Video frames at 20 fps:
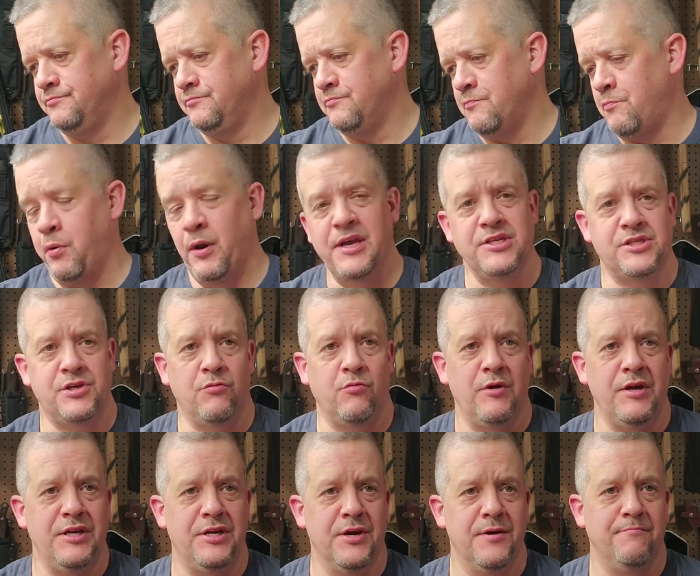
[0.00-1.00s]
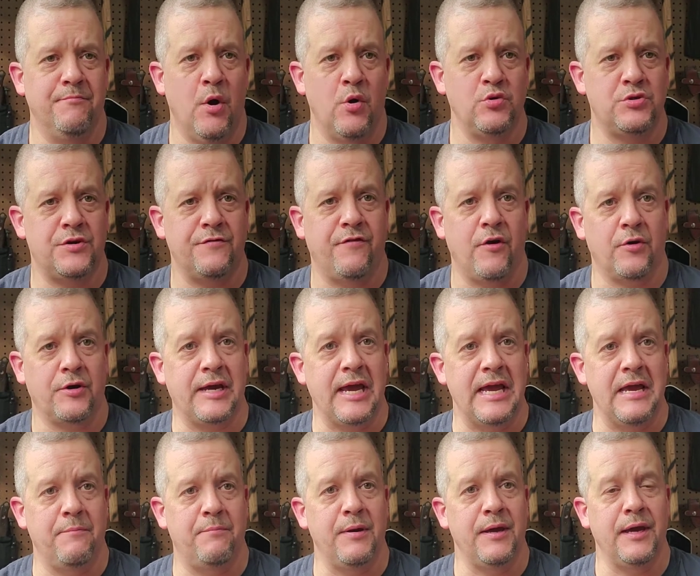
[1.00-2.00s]
place that we done most of our
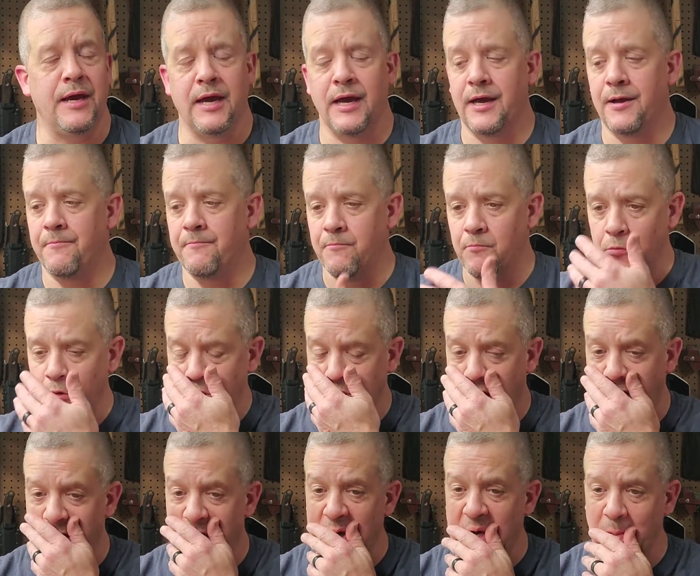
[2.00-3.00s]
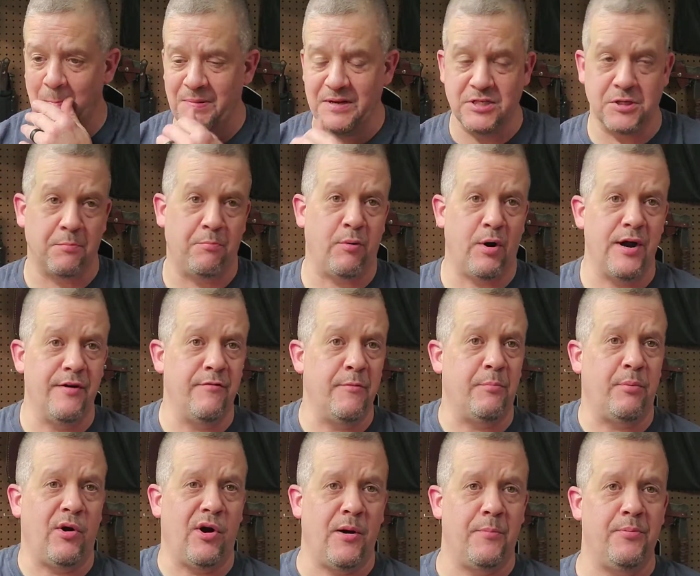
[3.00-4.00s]
camping at was on a piece of private
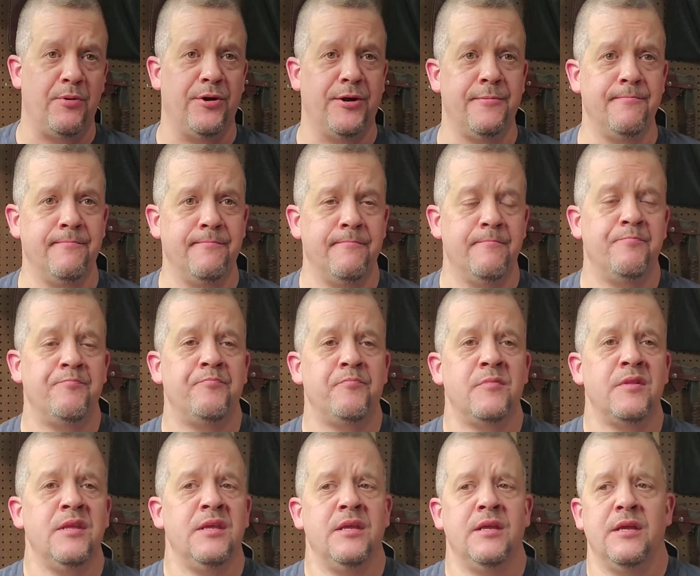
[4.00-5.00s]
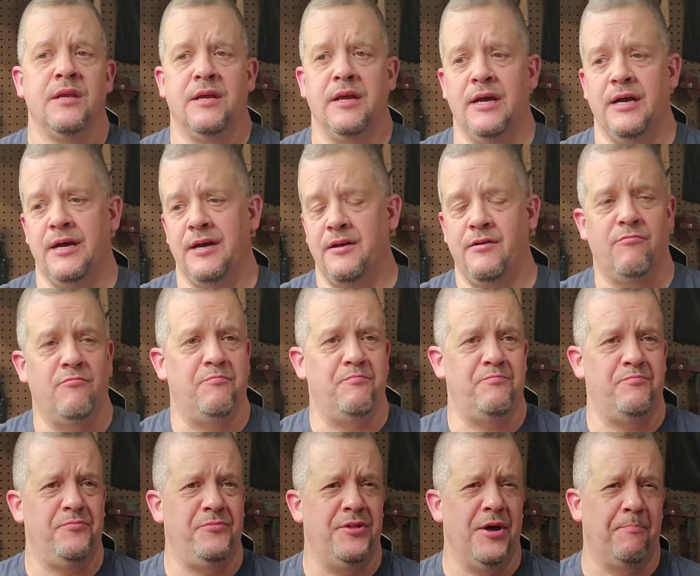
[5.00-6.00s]
property. The
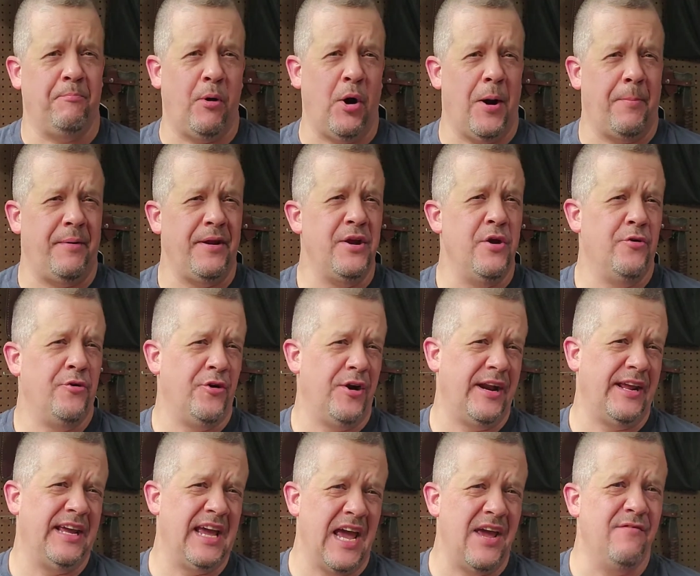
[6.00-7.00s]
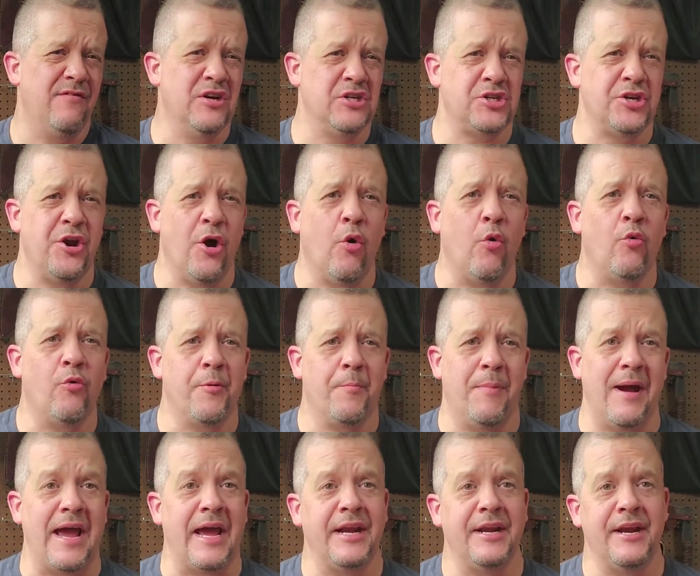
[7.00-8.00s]
property owner gave us an old
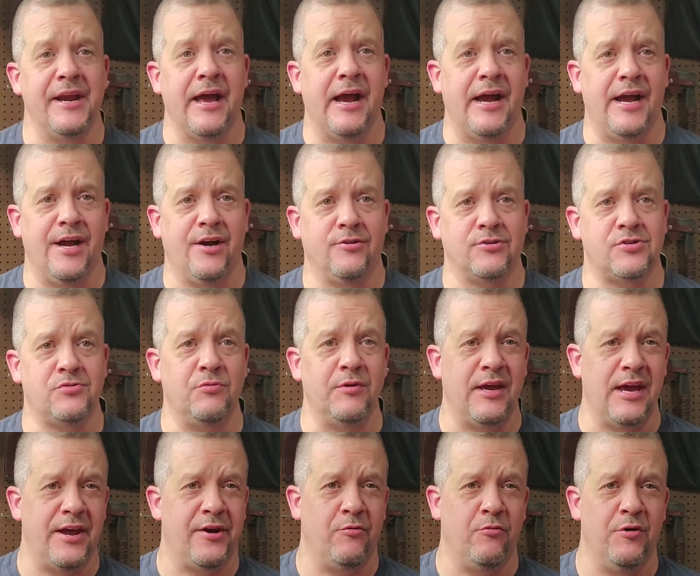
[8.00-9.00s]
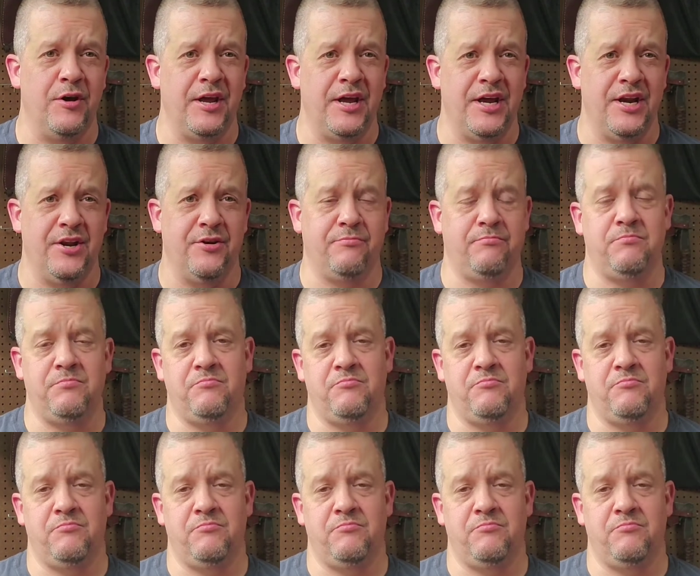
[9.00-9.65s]
abandoned house. We kind of went in and